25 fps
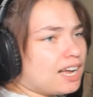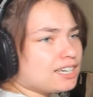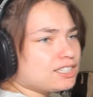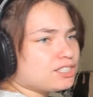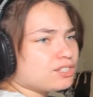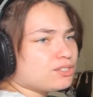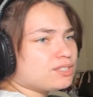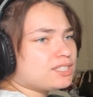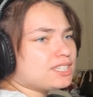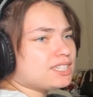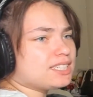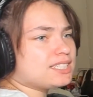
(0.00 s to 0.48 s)

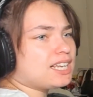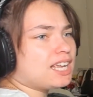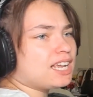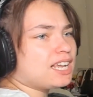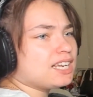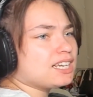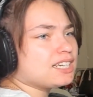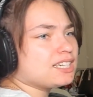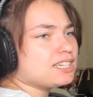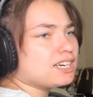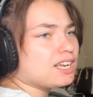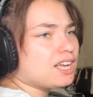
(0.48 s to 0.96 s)
do see 10.
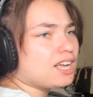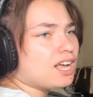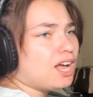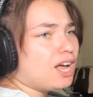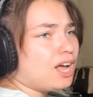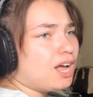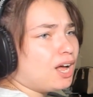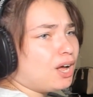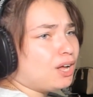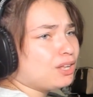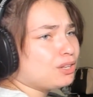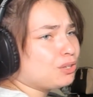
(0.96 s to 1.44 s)

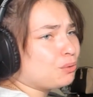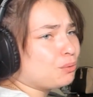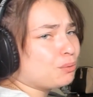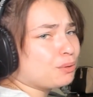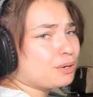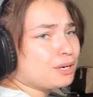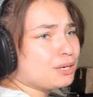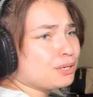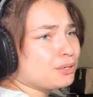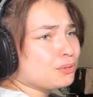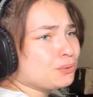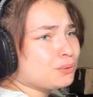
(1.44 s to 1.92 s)
I don't
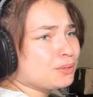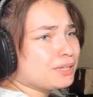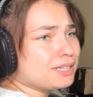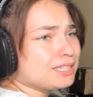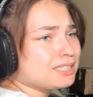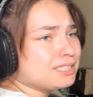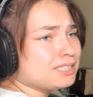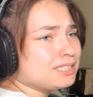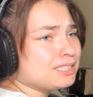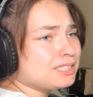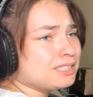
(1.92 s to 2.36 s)
want to do it.